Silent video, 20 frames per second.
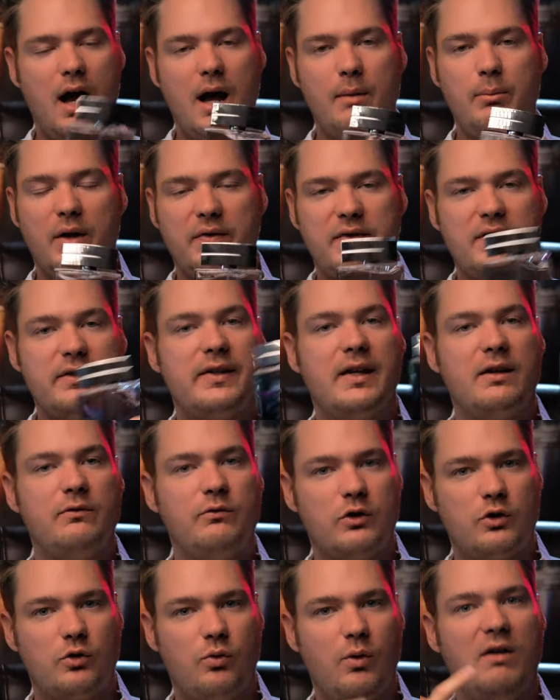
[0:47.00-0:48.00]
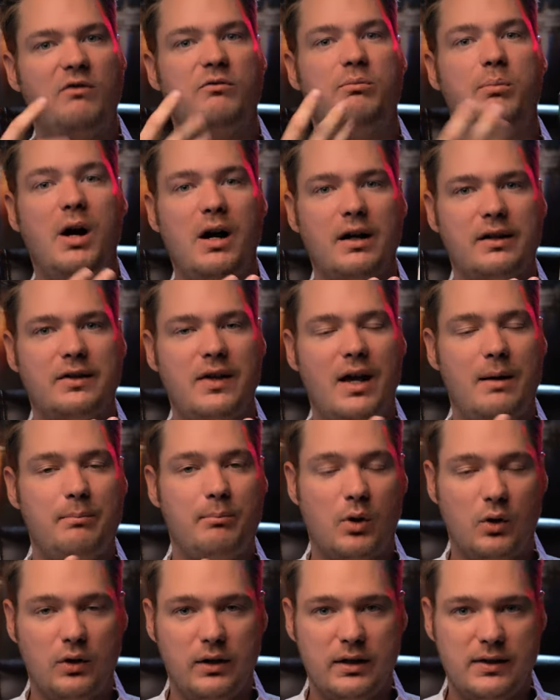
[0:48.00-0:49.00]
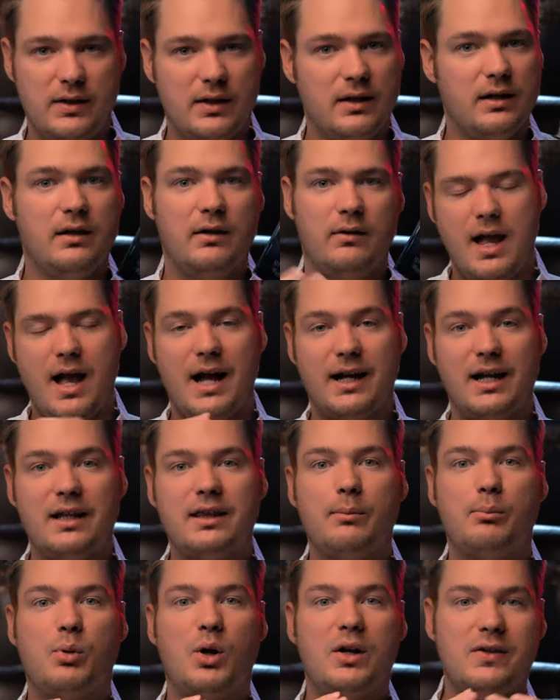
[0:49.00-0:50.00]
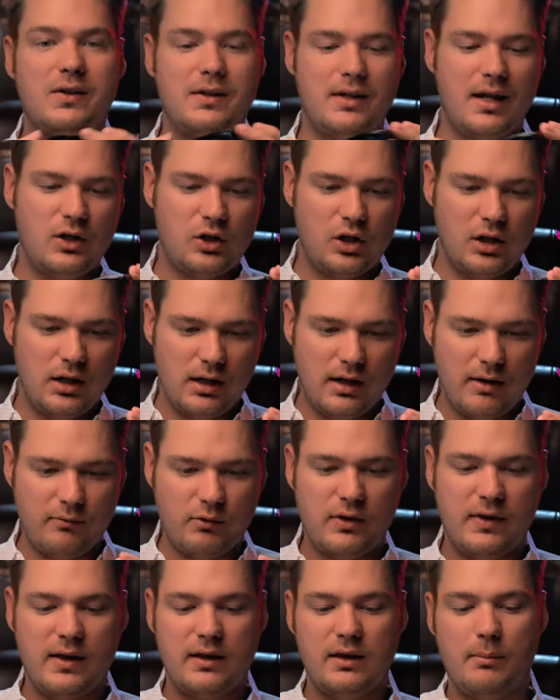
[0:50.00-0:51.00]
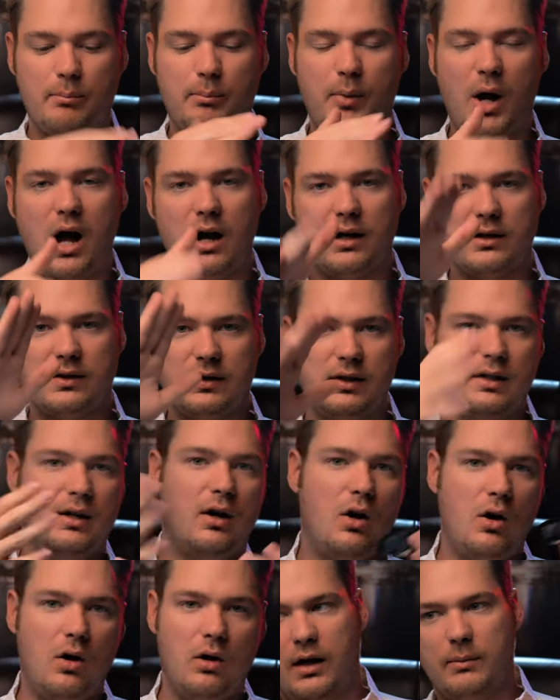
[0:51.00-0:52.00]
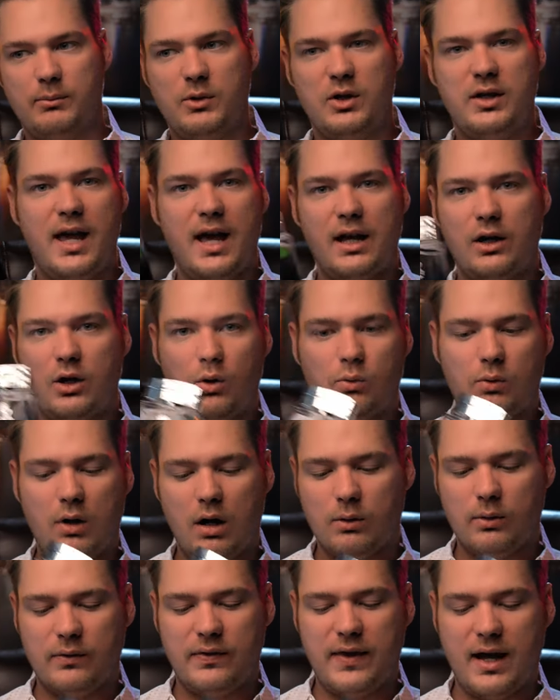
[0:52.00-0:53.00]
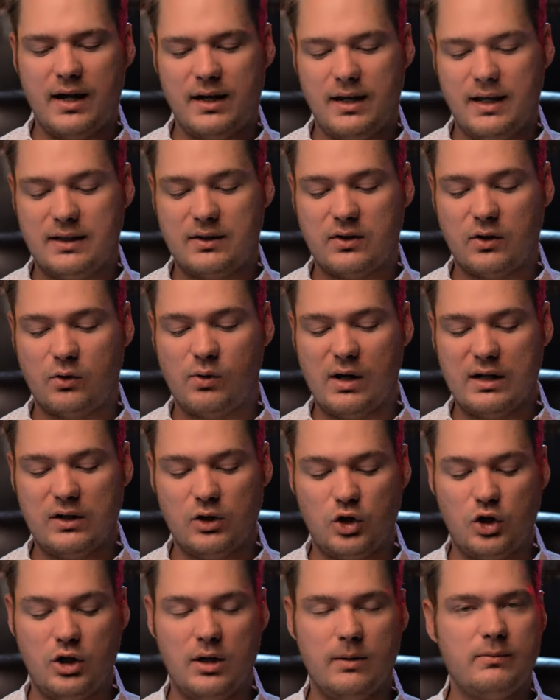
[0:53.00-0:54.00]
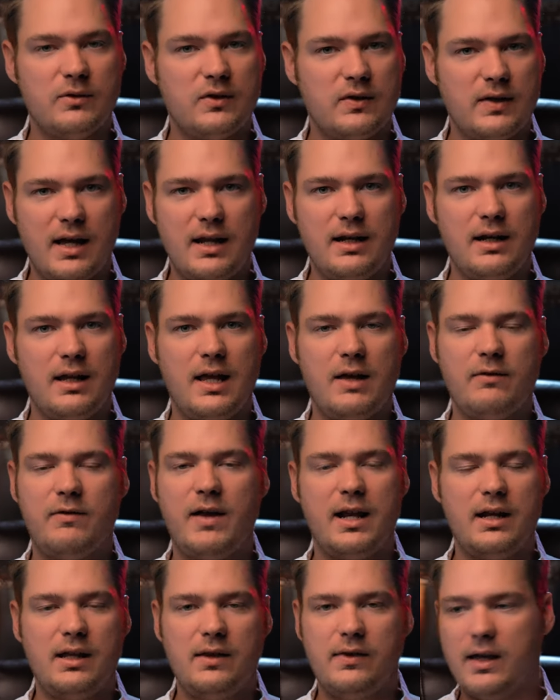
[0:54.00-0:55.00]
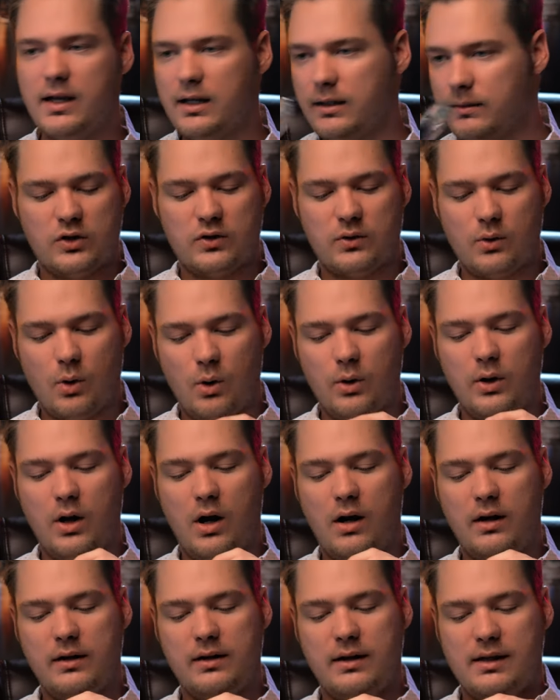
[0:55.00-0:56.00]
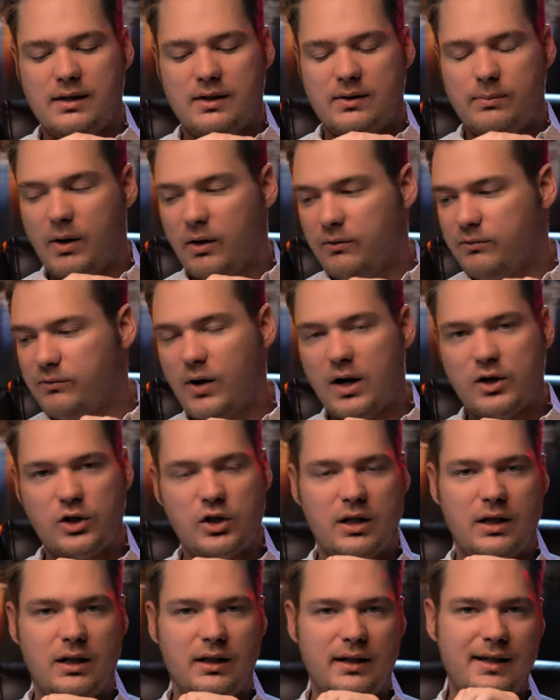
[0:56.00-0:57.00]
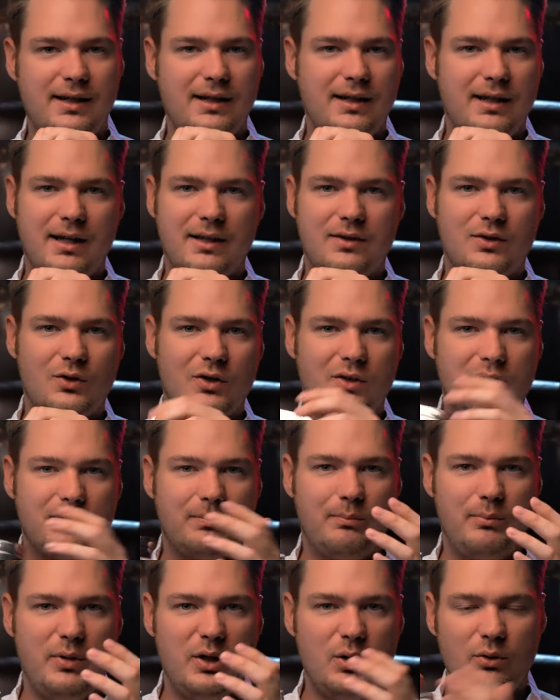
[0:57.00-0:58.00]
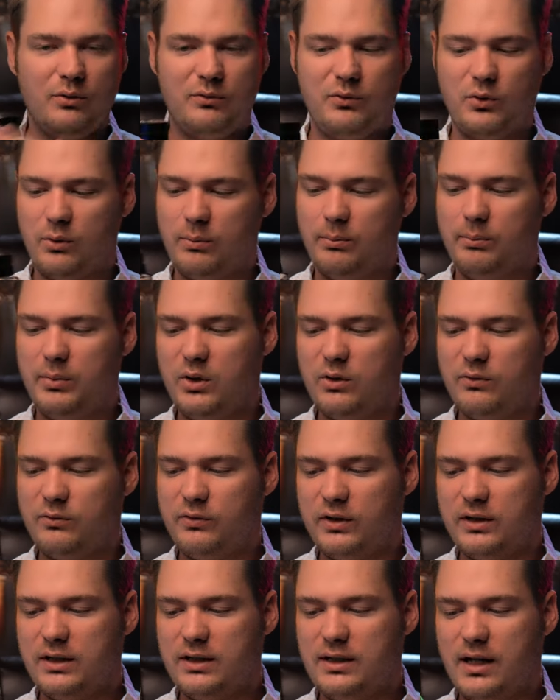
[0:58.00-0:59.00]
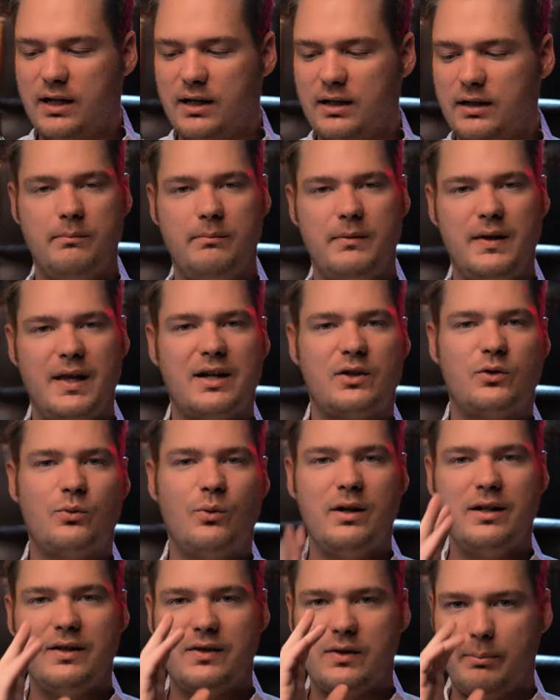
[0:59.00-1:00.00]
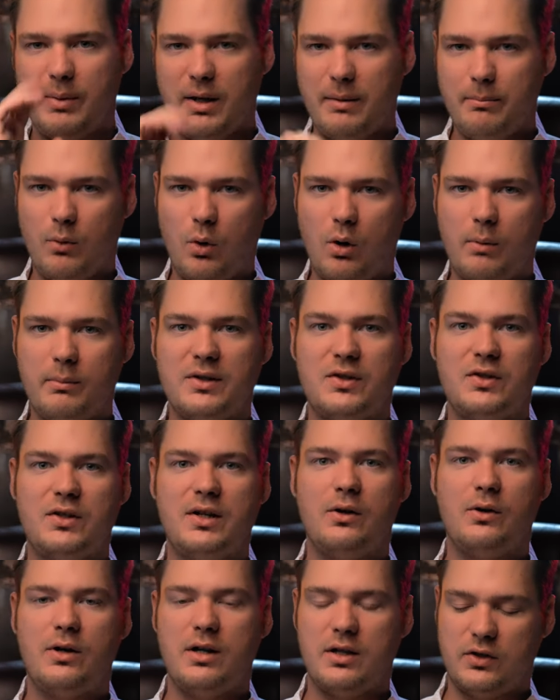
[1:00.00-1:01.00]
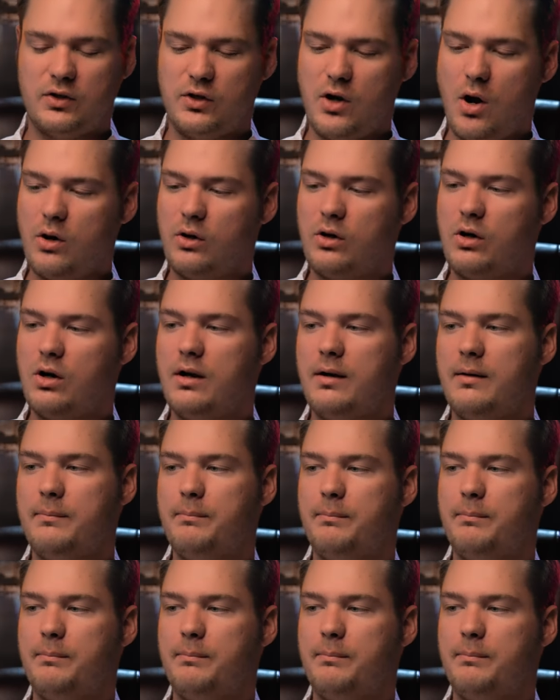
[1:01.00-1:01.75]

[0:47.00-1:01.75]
I bought this thing for 12 bucks at Burlington. I got the presentation and everything, the box and all. You can't go wrong with that. It's a great gym scent, if anything. Throw it on, smell fresh and clean. It's just beautiful, beautifully done. Next one is a bit more mysterious, darker.